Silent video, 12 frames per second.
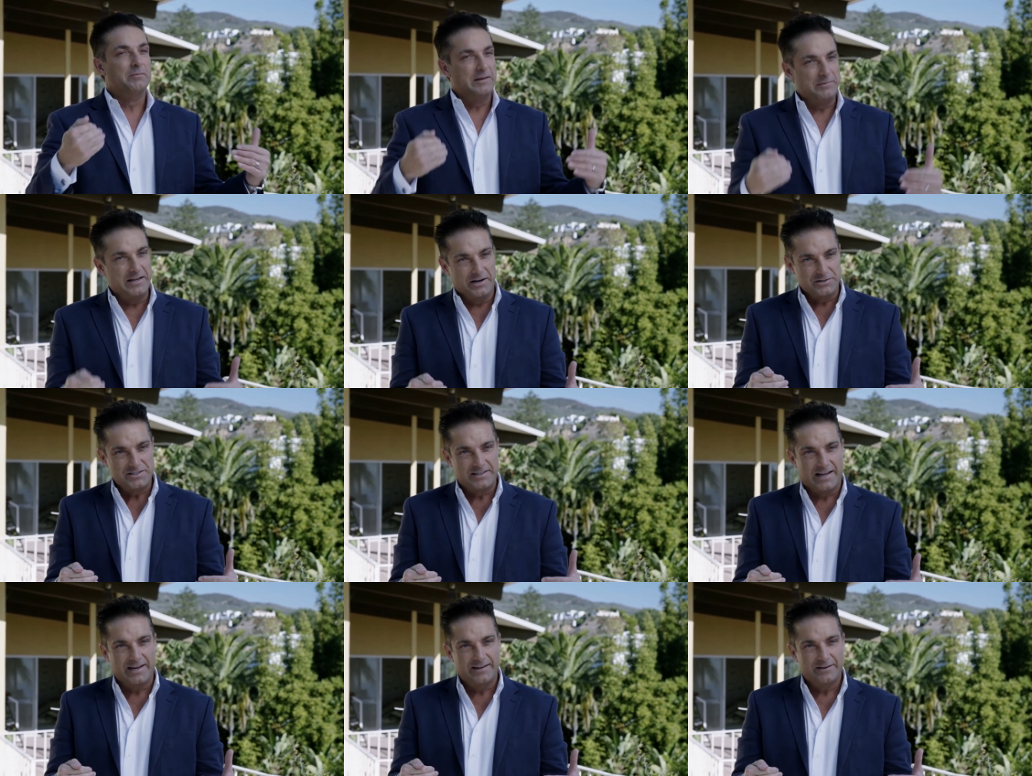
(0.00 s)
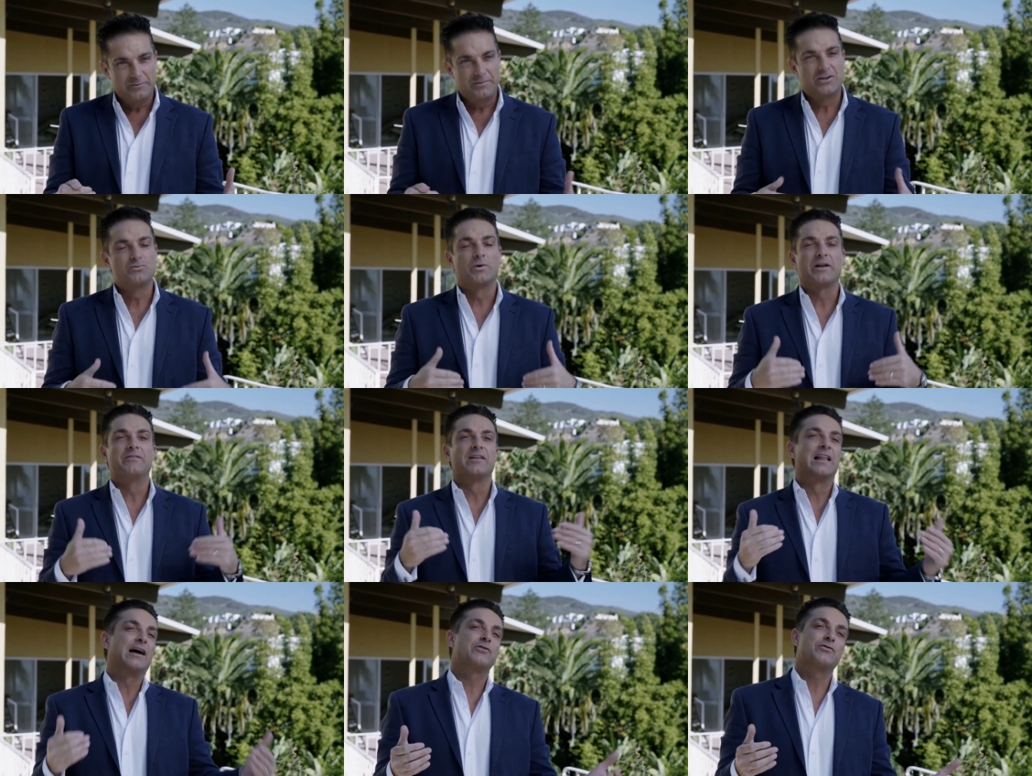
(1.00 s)
meet me here today because what I've
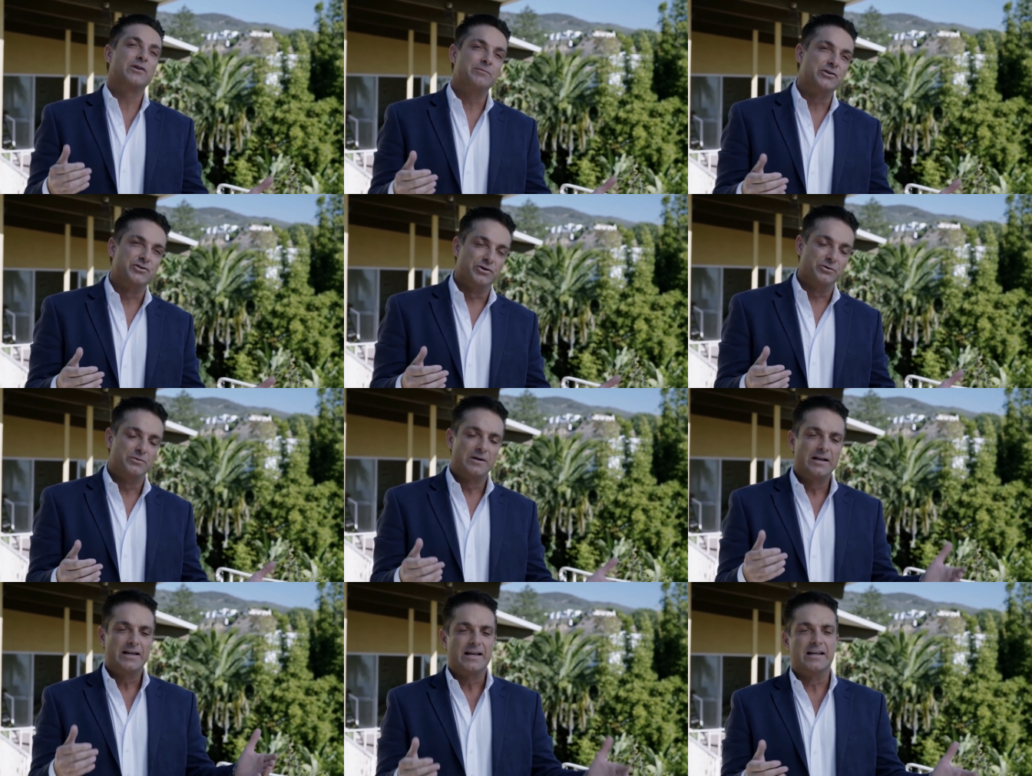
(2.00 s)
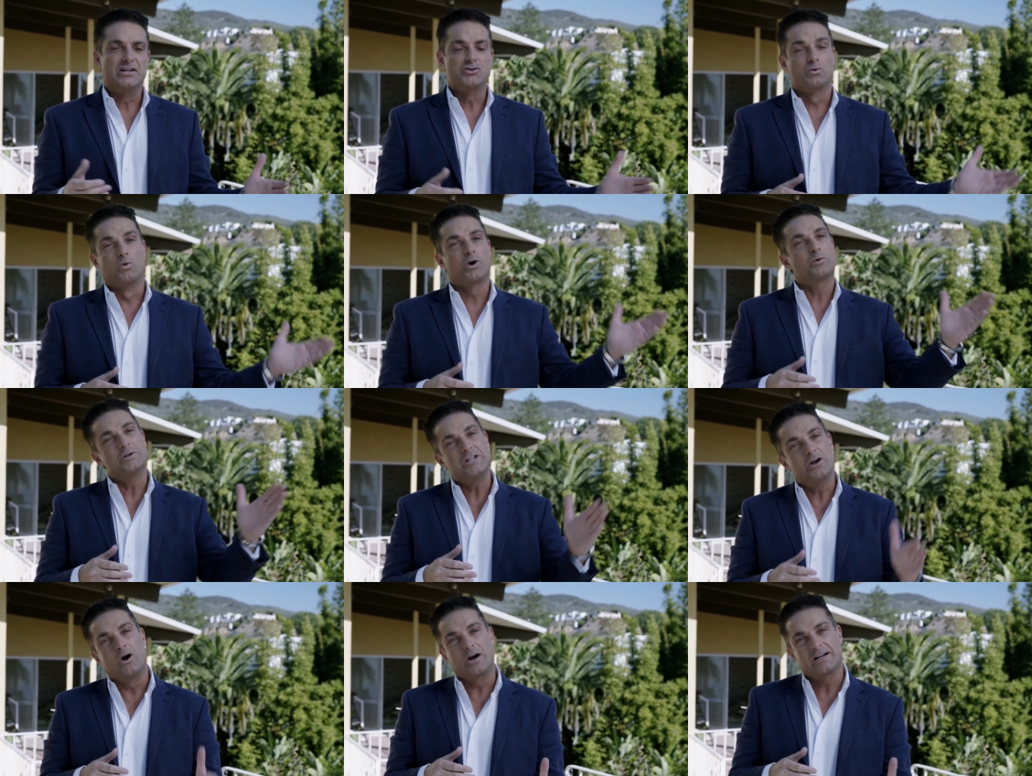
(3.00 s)
allowed for him to do is work with
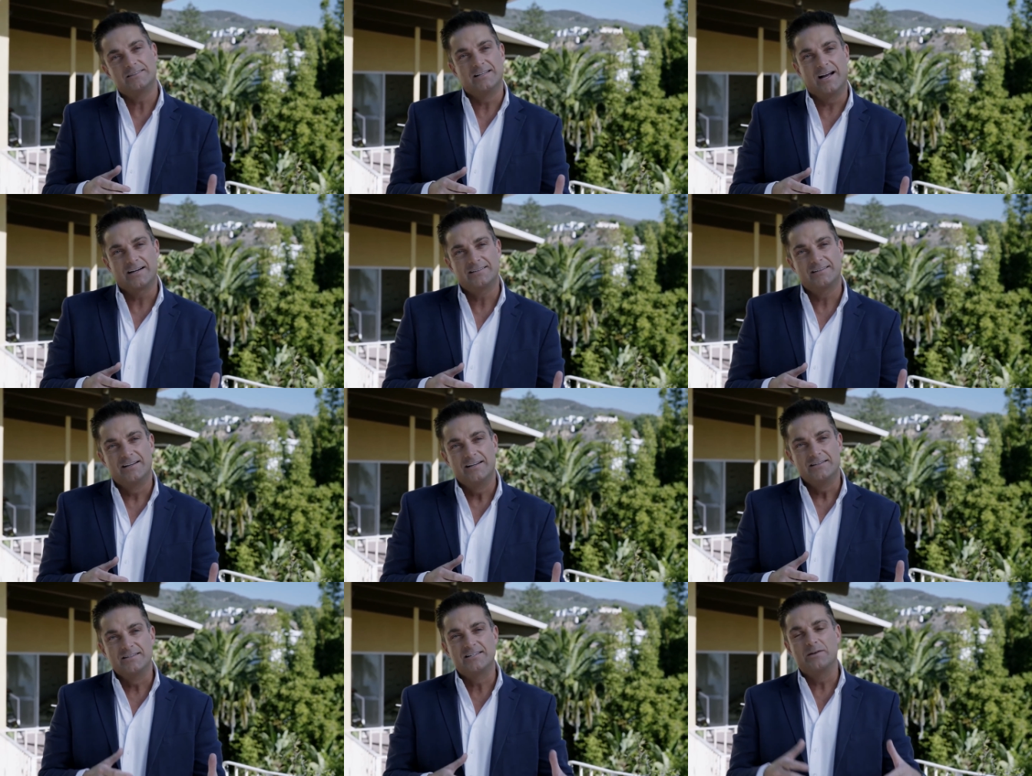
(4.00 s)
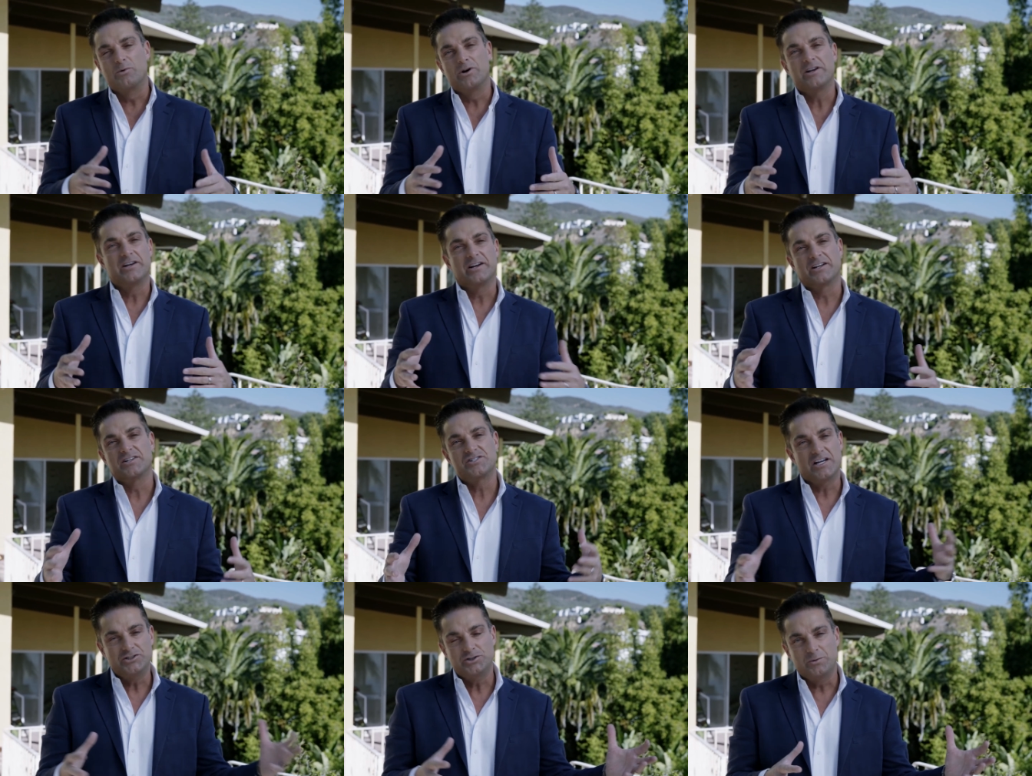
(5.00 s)
the architect to see where he could
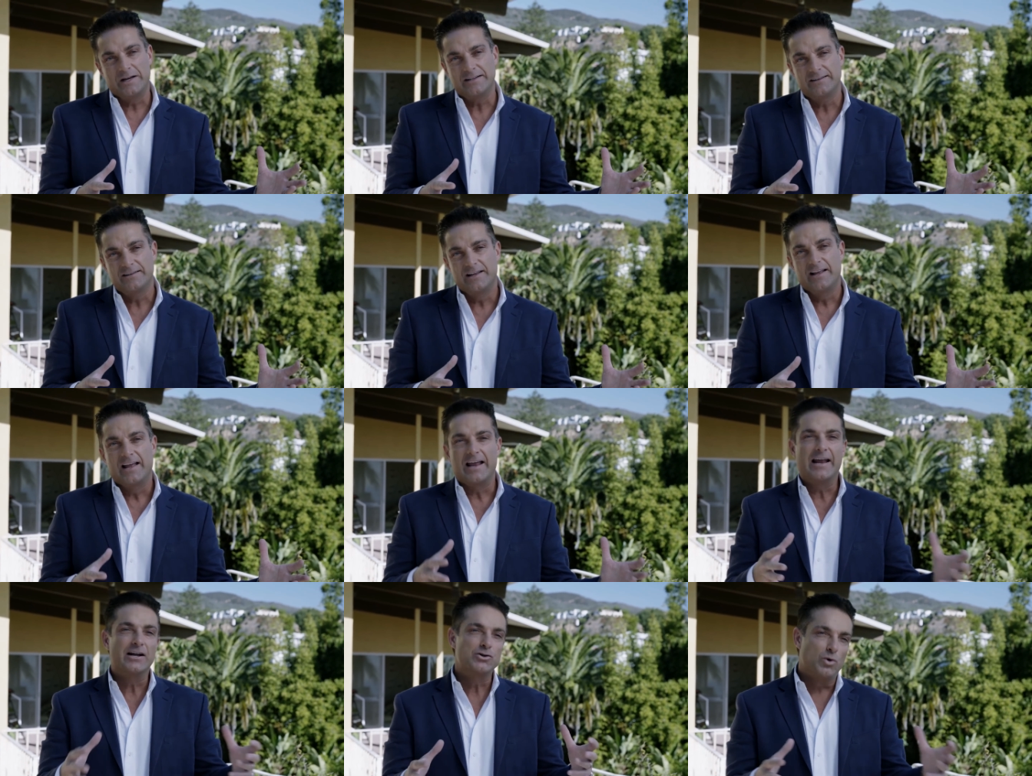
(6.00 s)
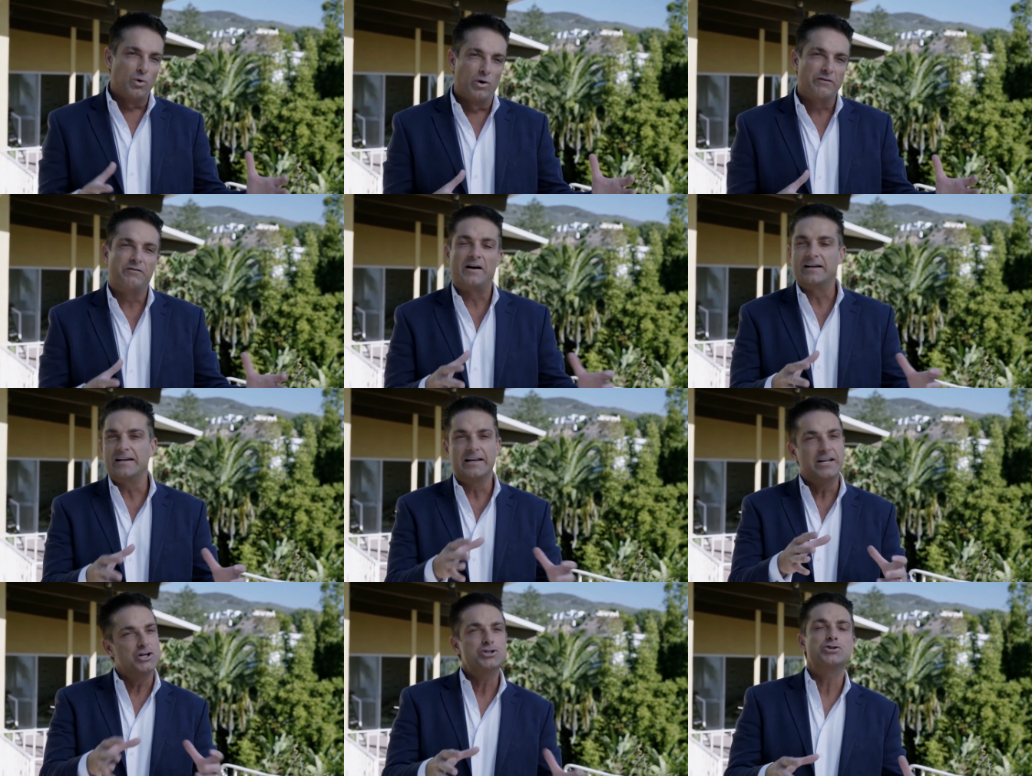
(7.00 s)
accentuate and or find
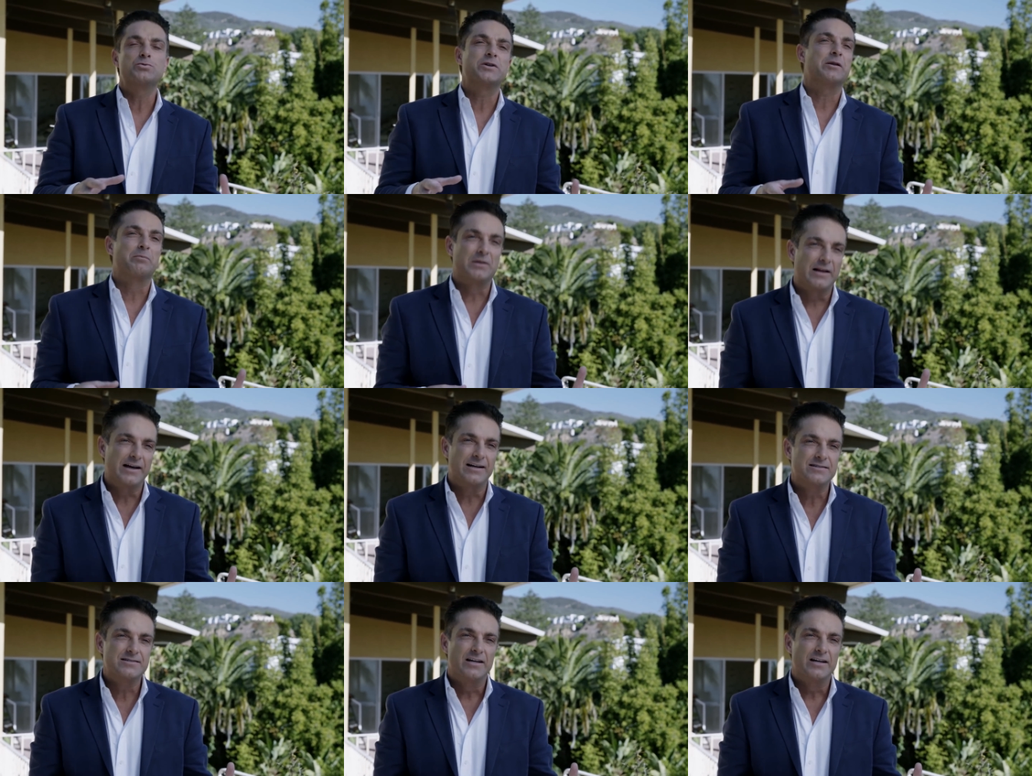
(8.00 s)
any issues with the plans.